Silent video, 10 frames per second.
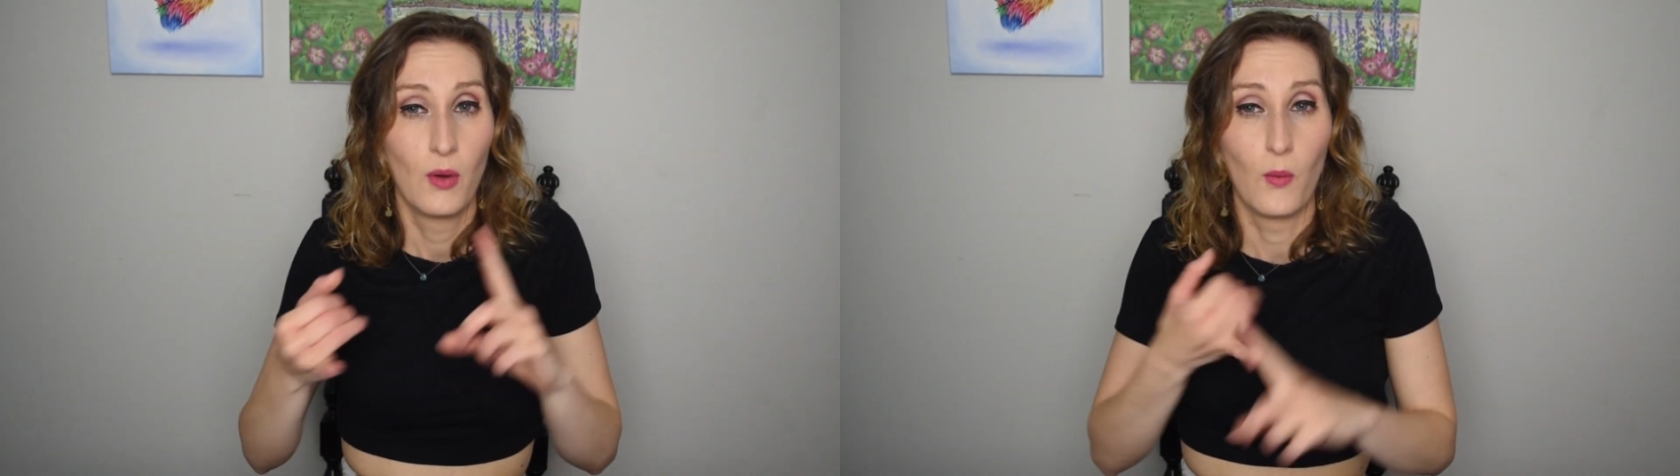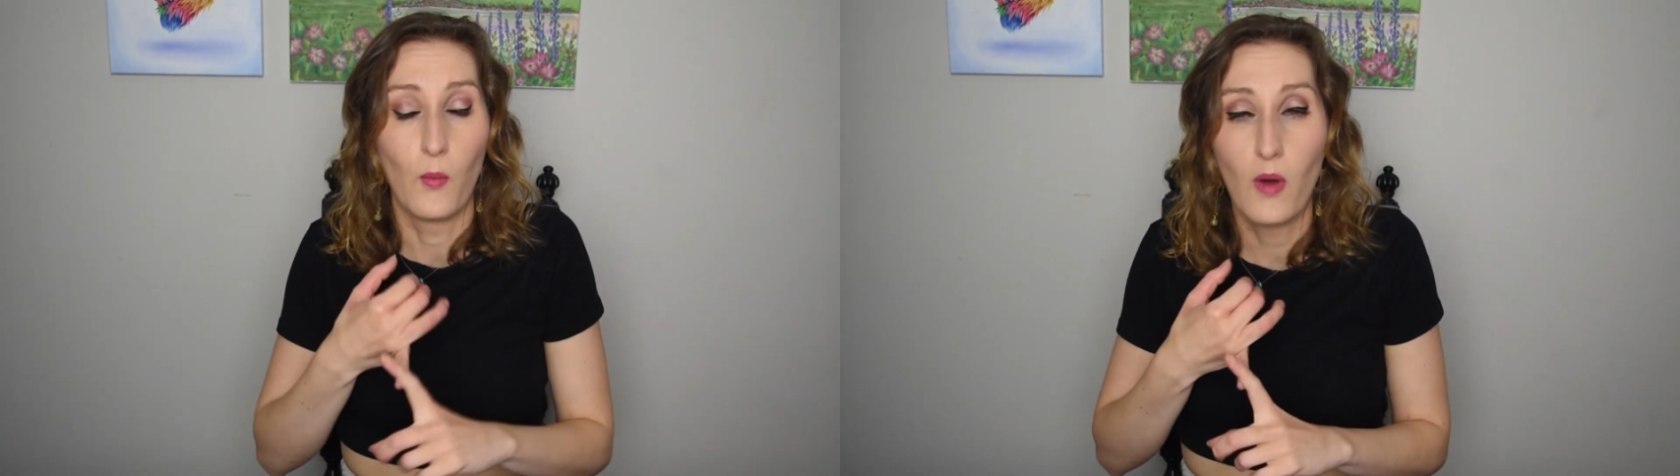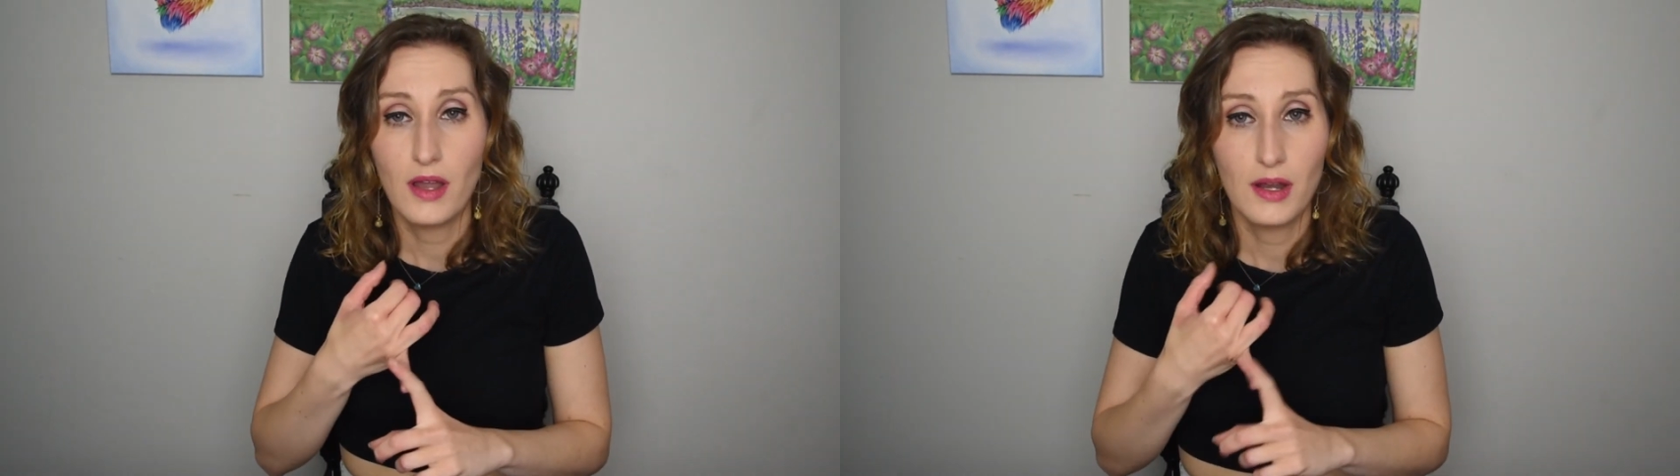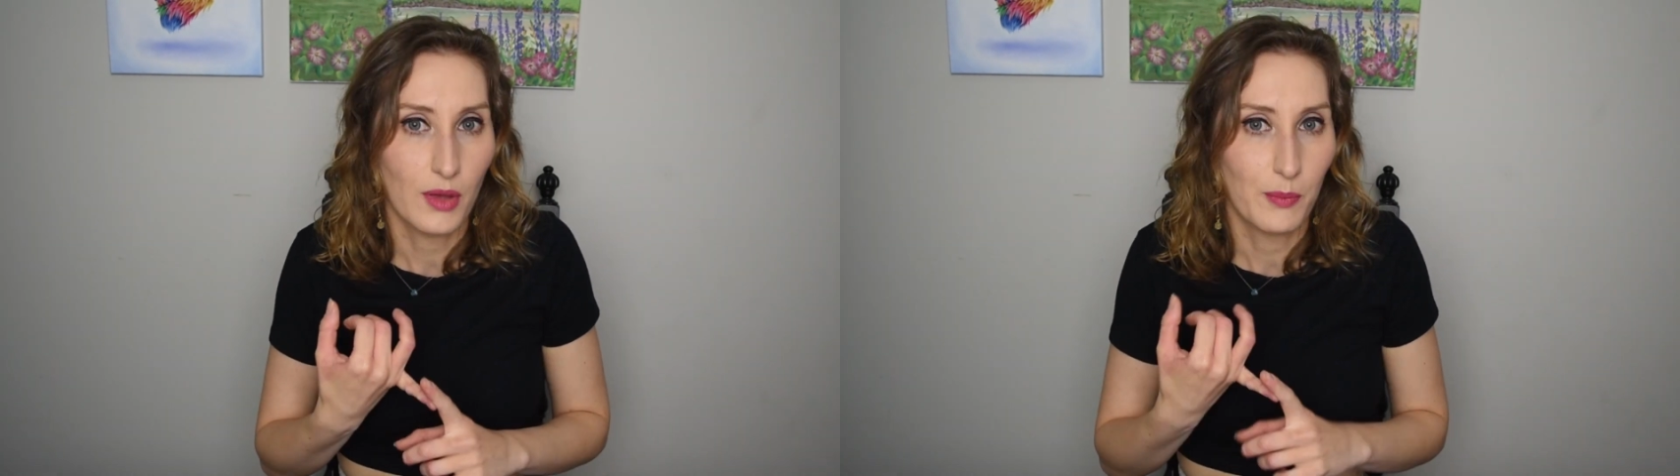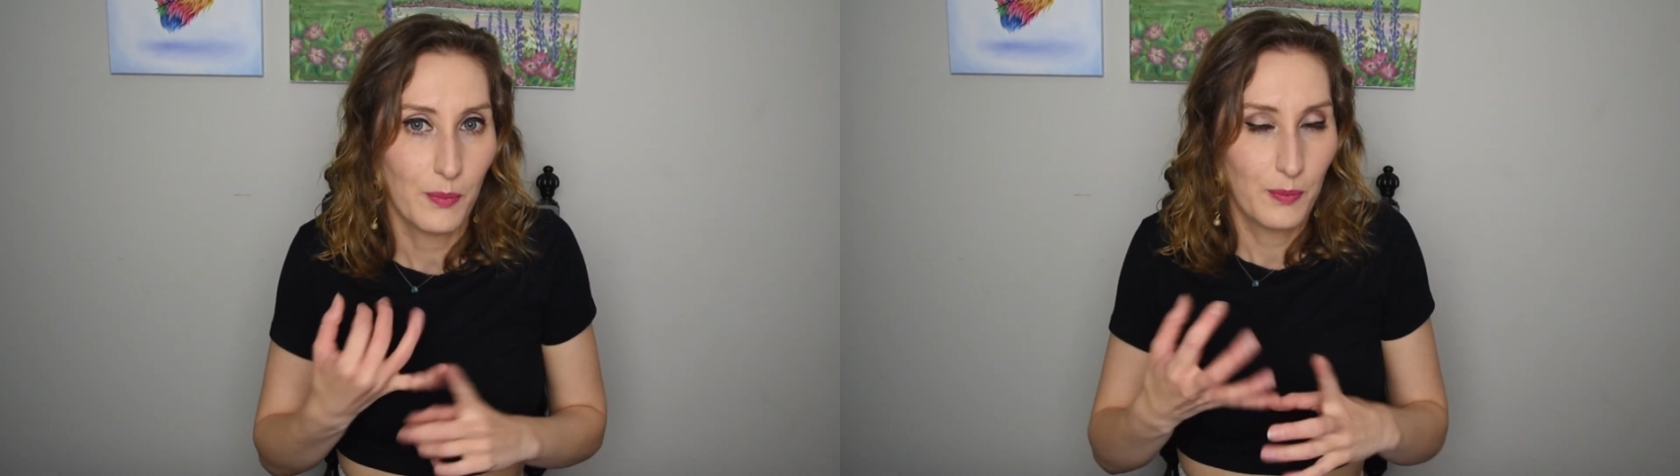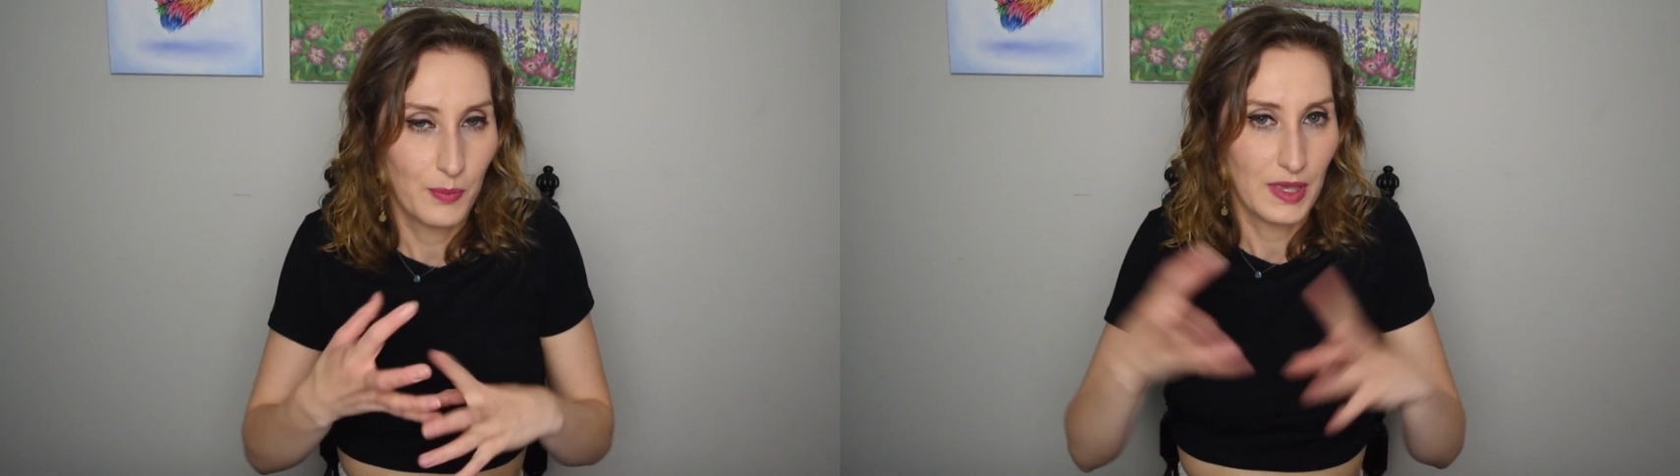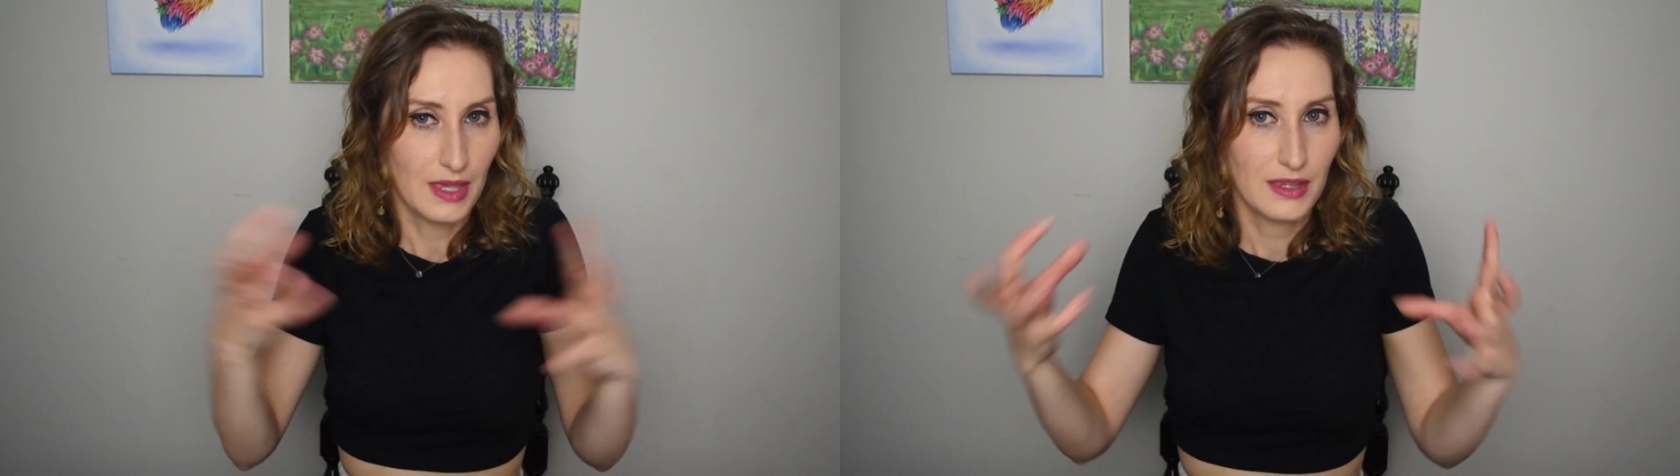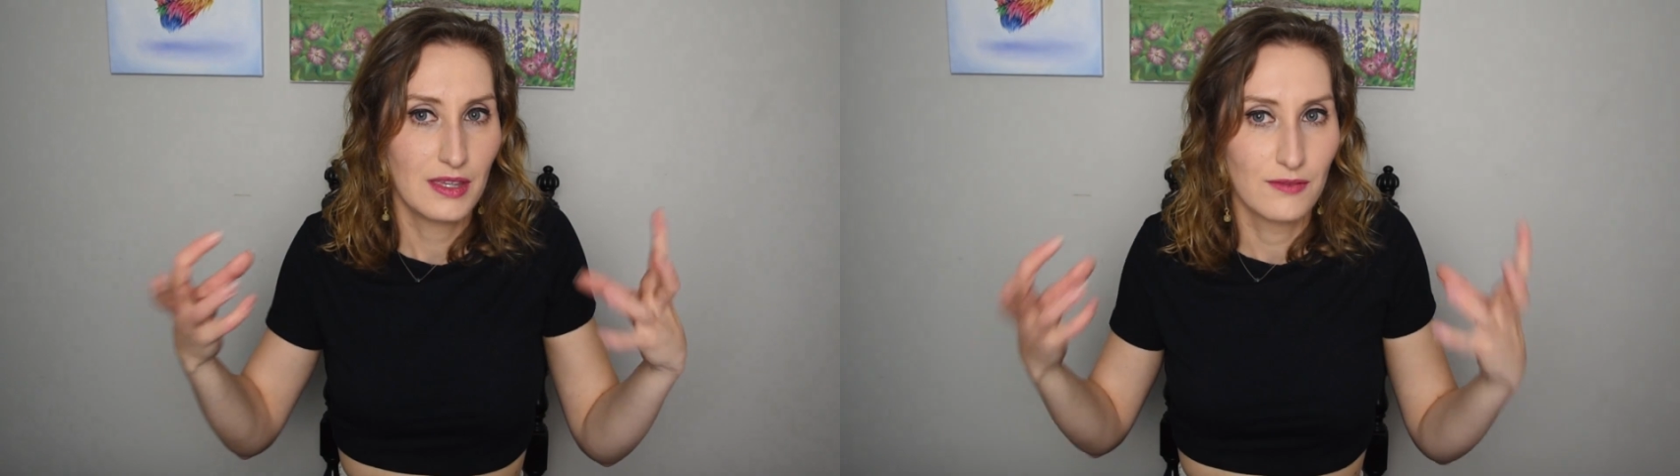one,
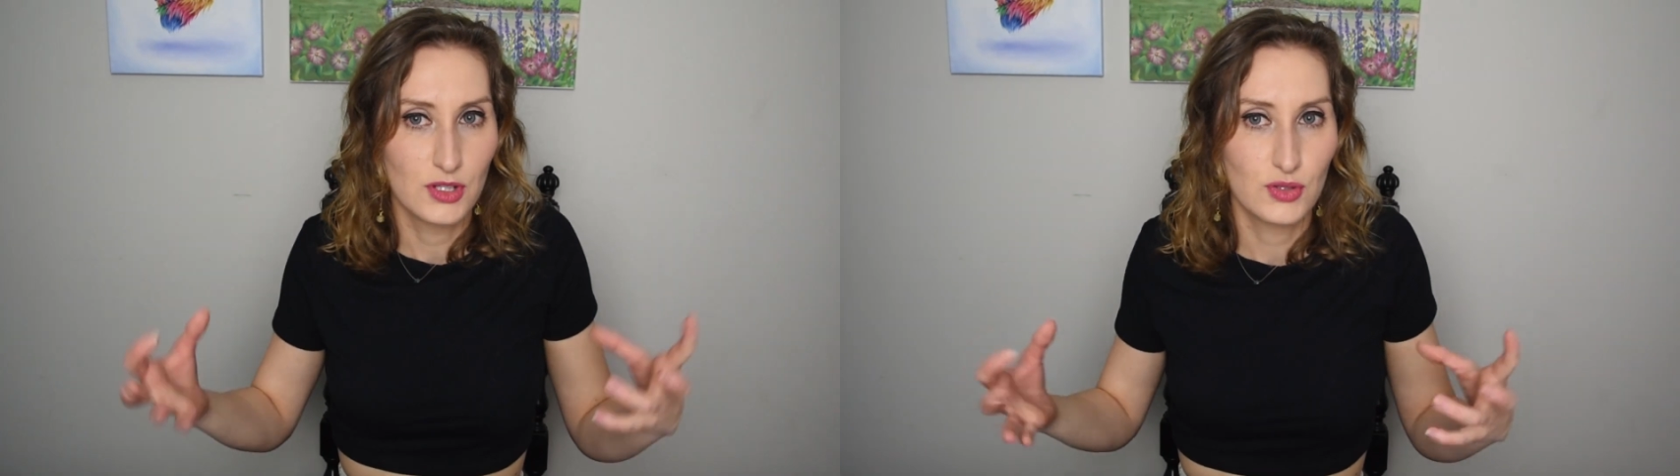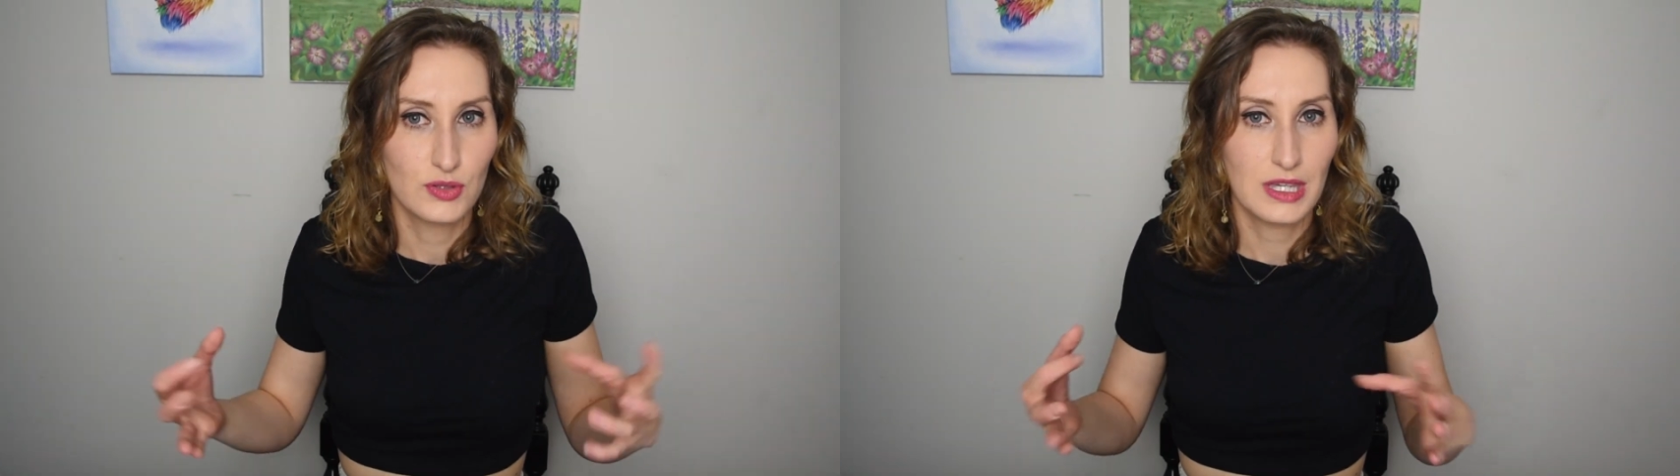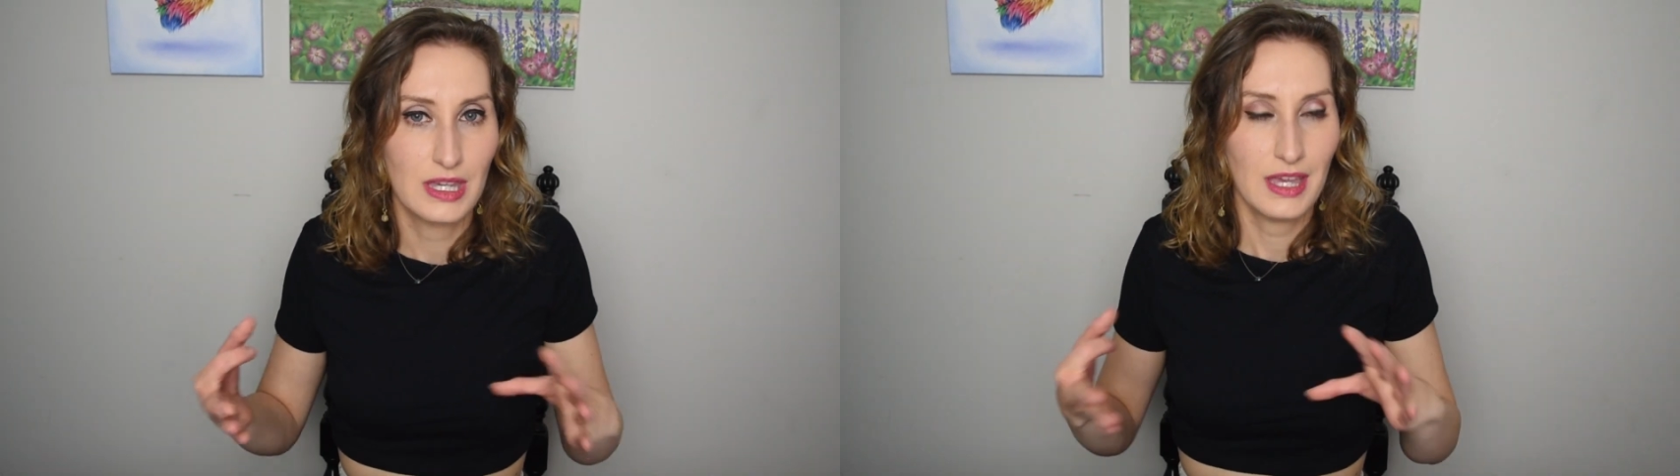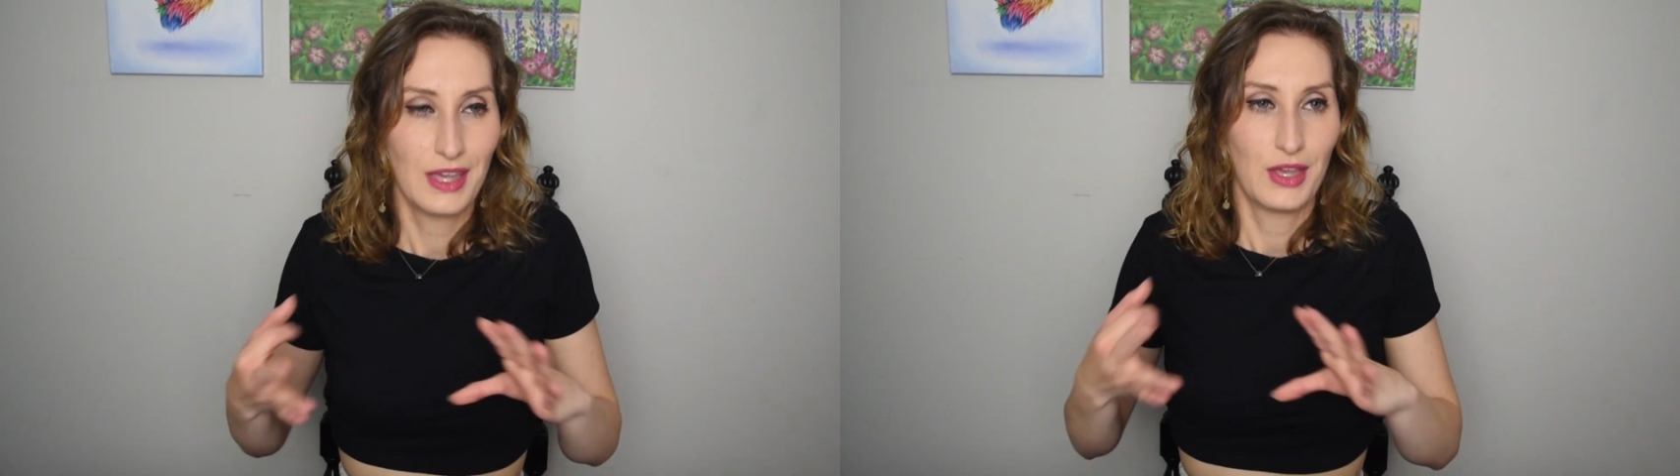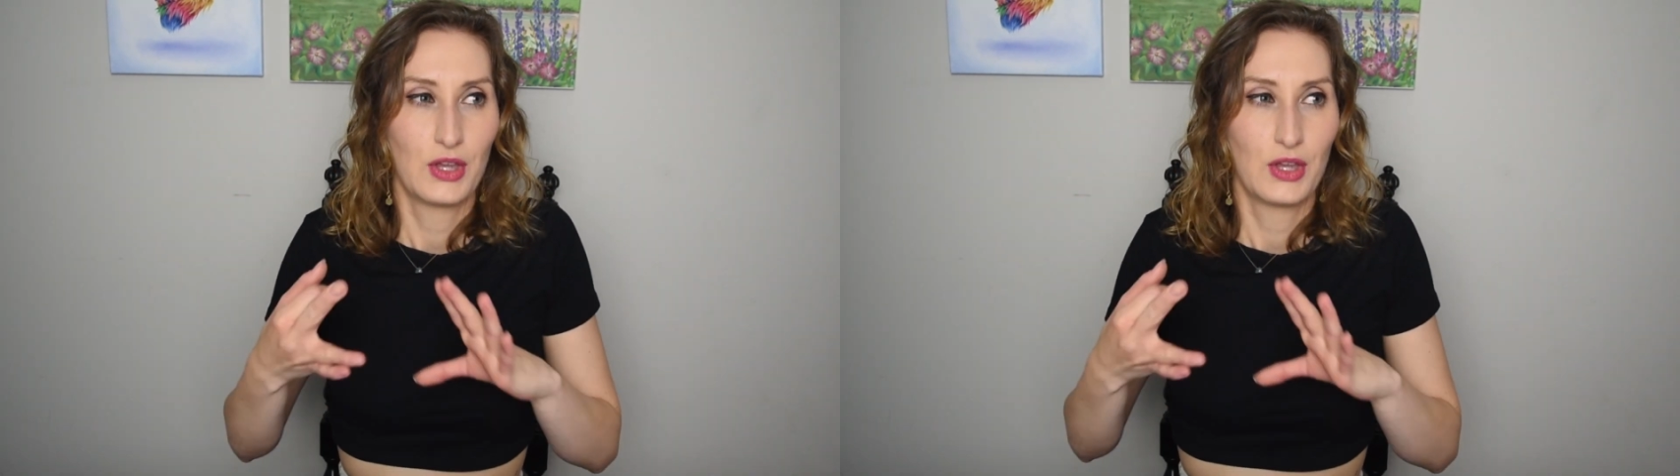appealing visually,